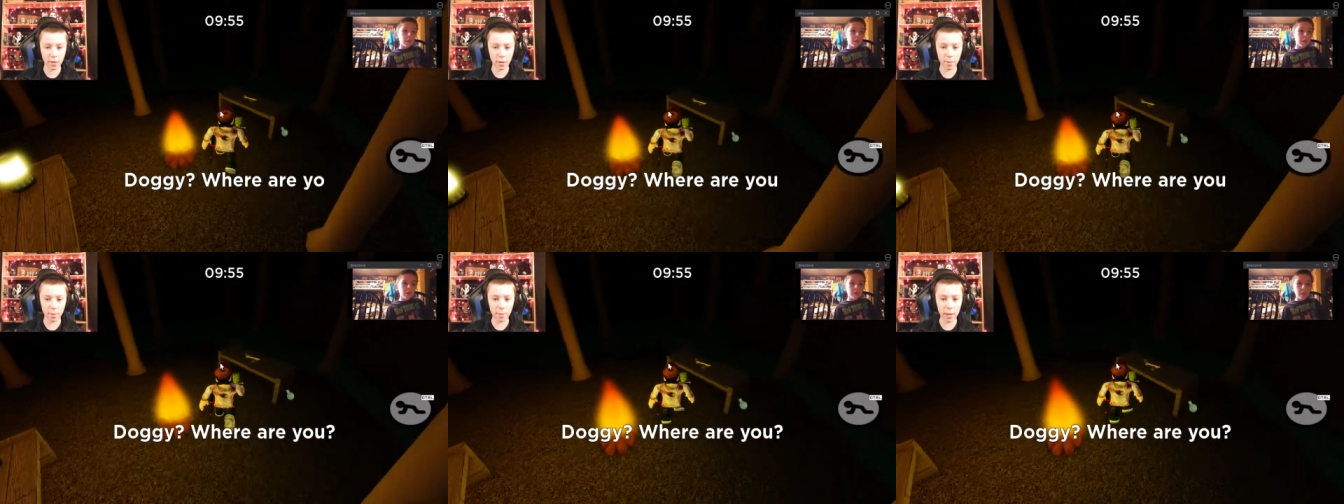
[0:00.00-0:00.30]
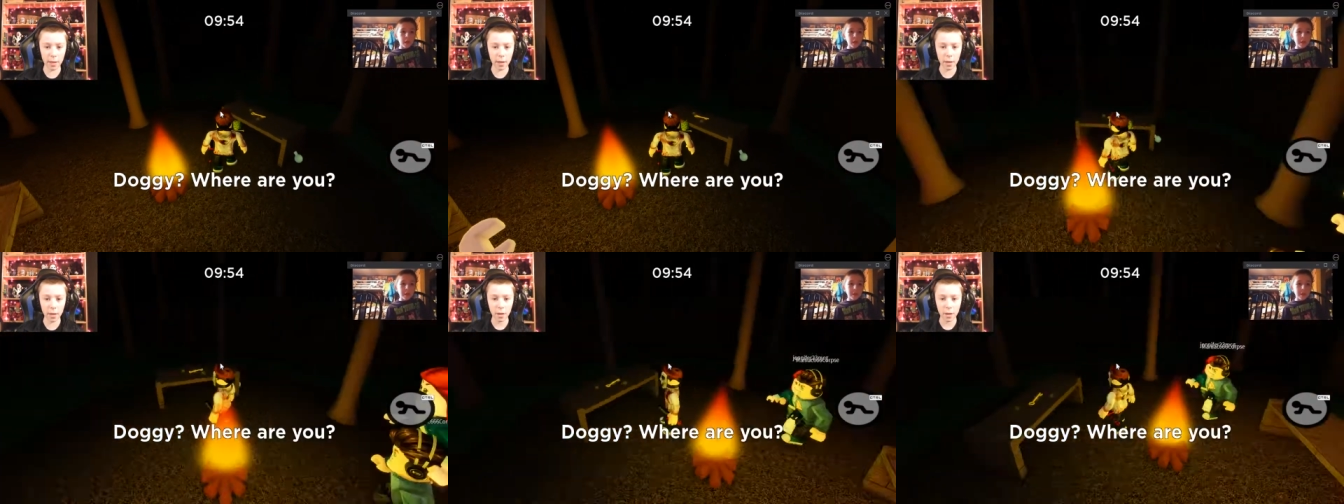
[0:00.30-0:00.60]

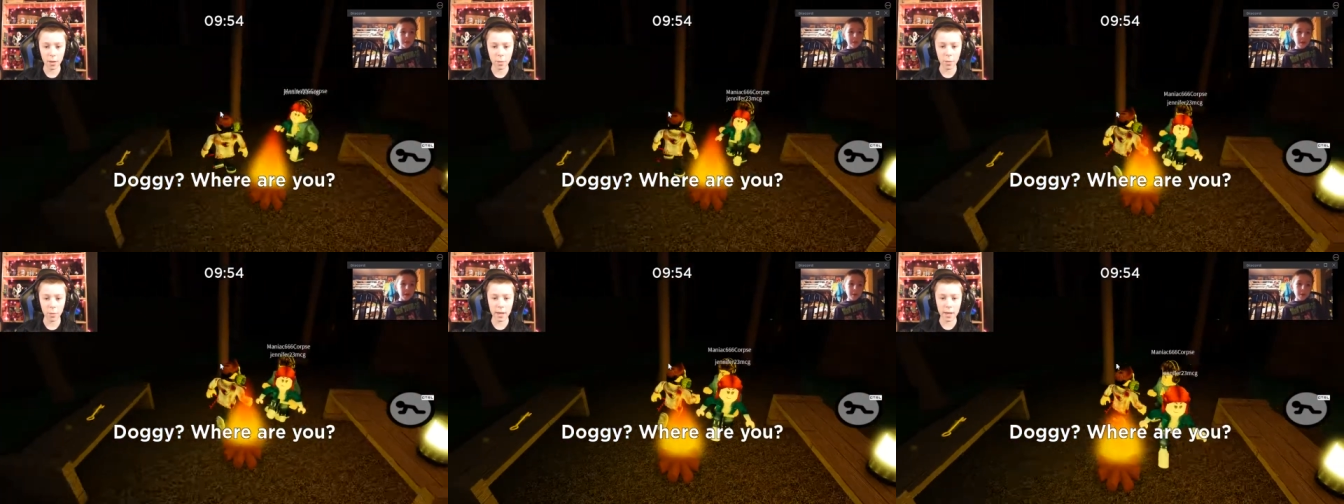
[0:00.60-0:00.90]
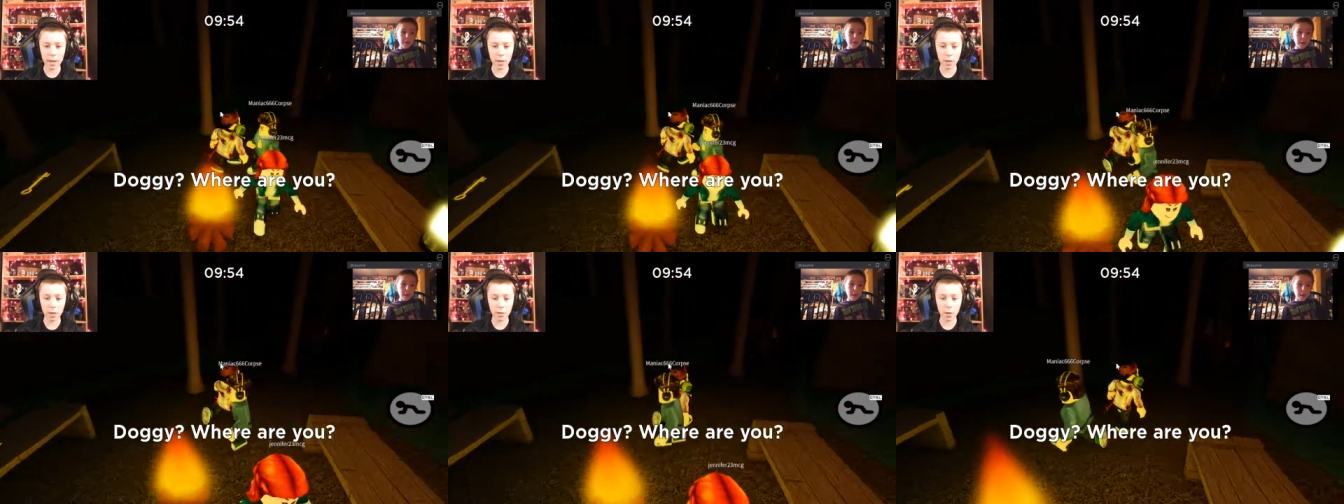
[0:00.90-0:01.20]
But
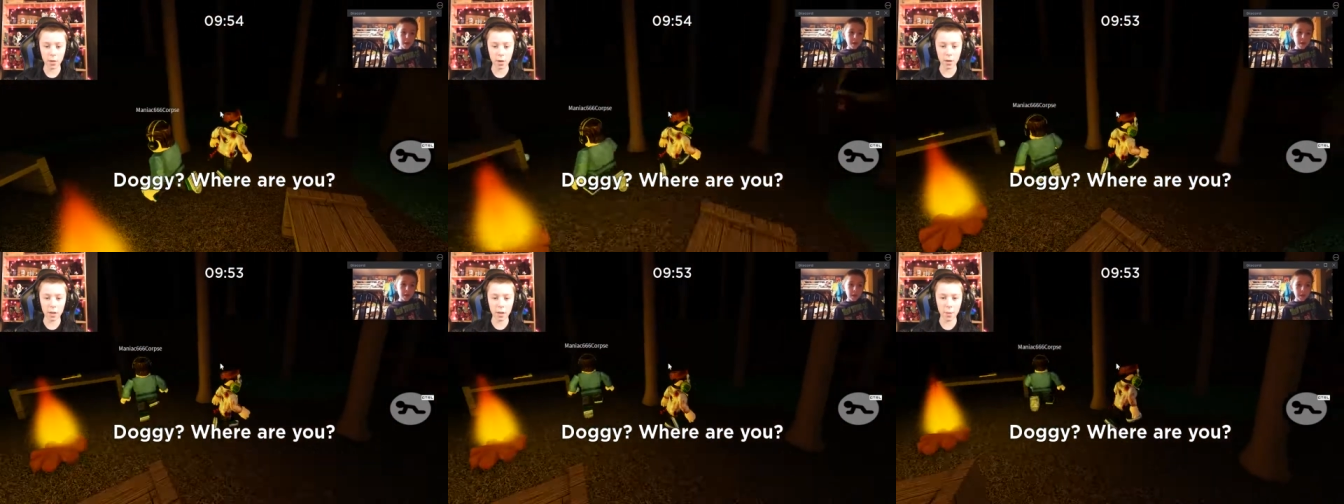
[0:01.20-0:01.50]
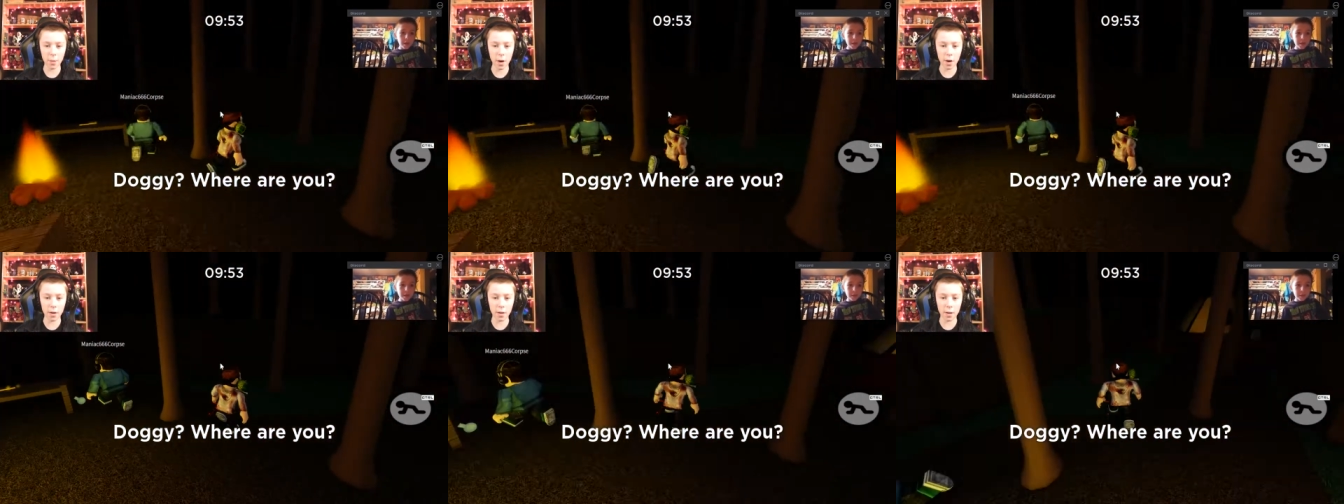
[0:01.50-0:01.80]
wait, doggy,
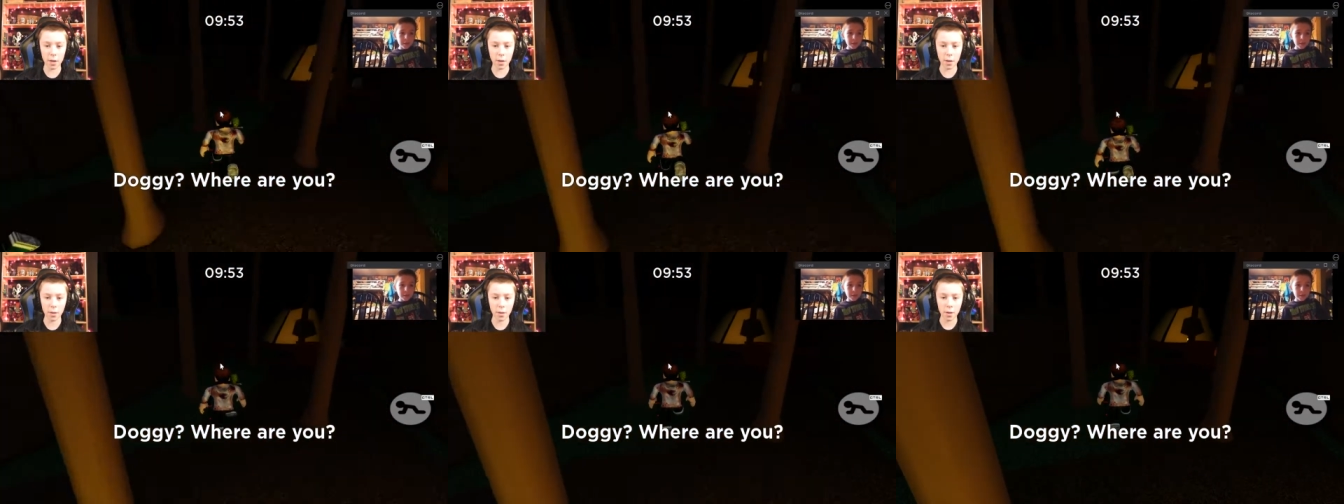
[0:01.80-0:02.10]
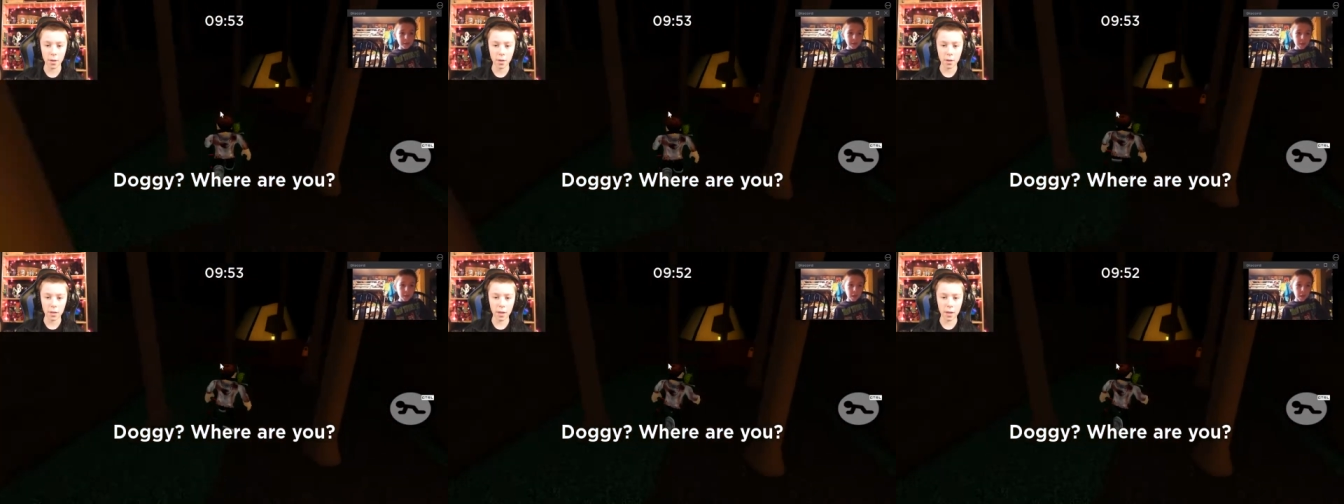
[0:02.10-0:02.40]
where are you?
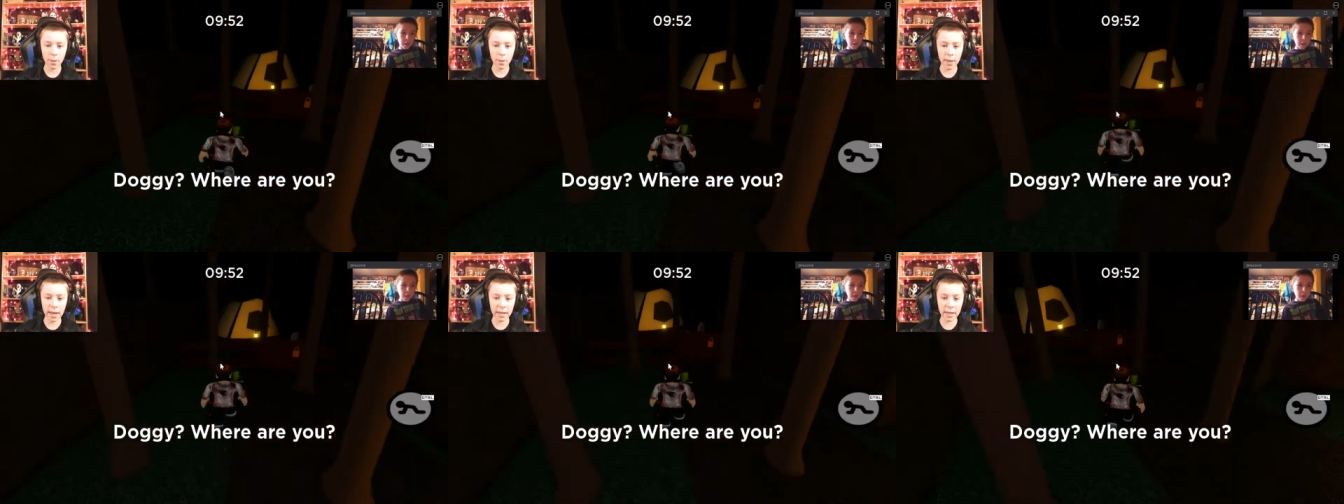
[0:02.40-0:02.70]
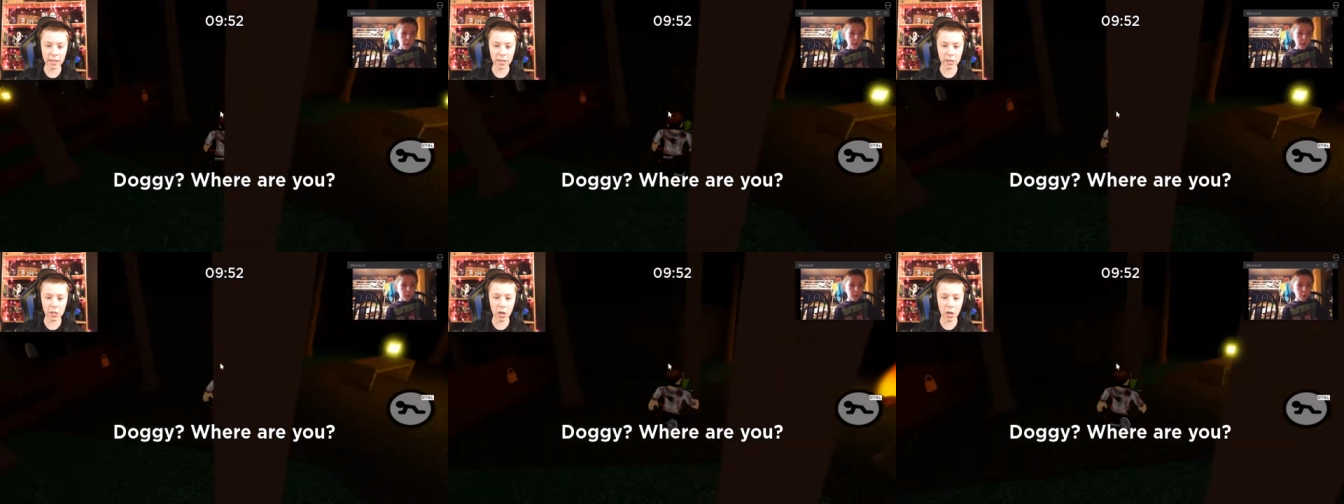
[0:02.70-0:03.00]
Yeah, where the heck
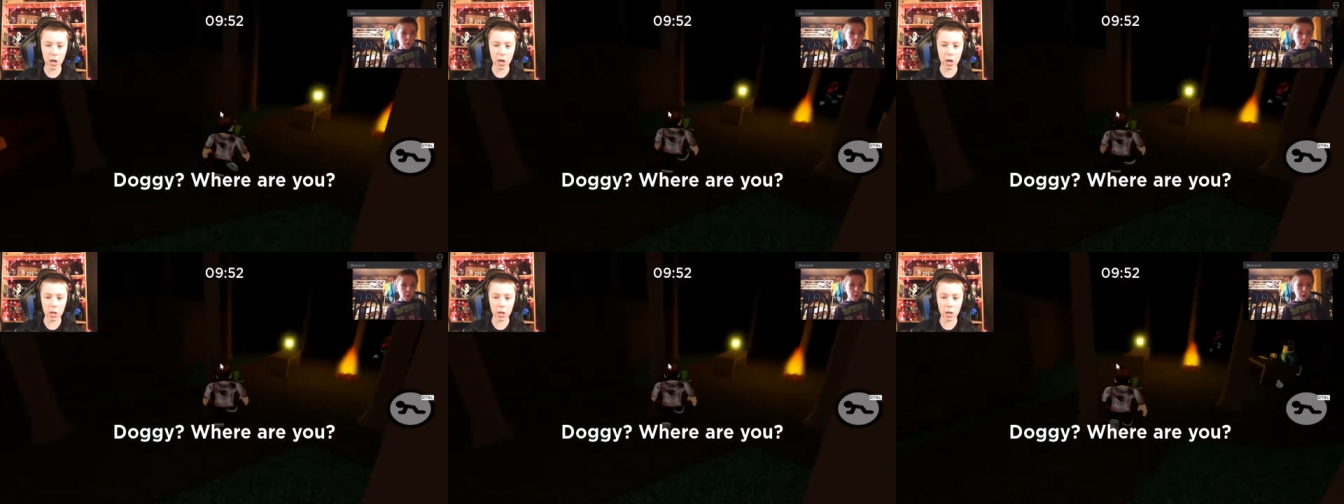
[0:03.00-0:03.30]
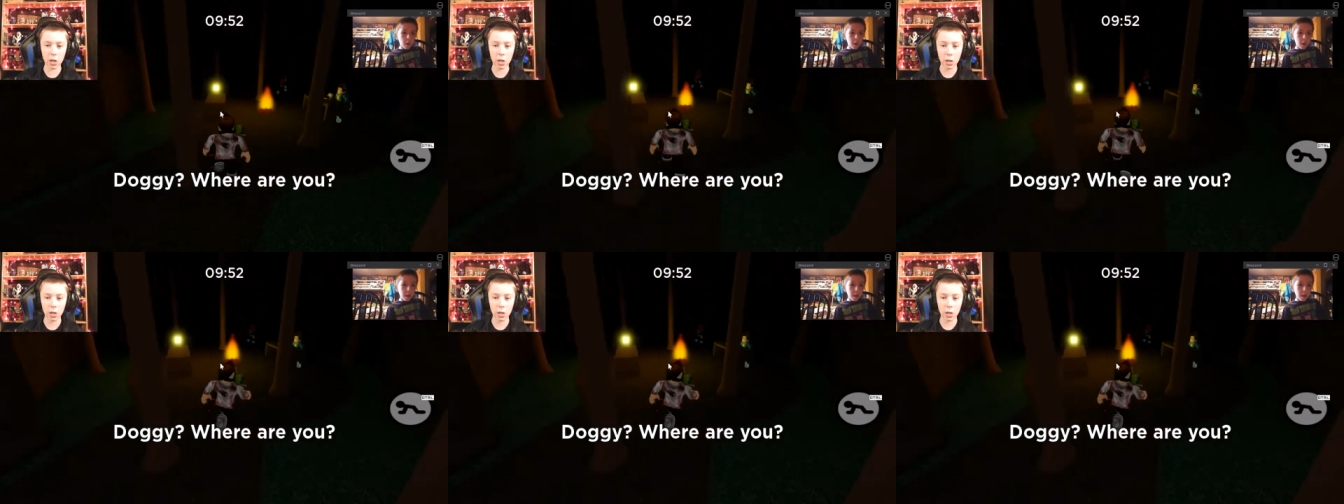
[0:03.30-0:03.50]
is the dog?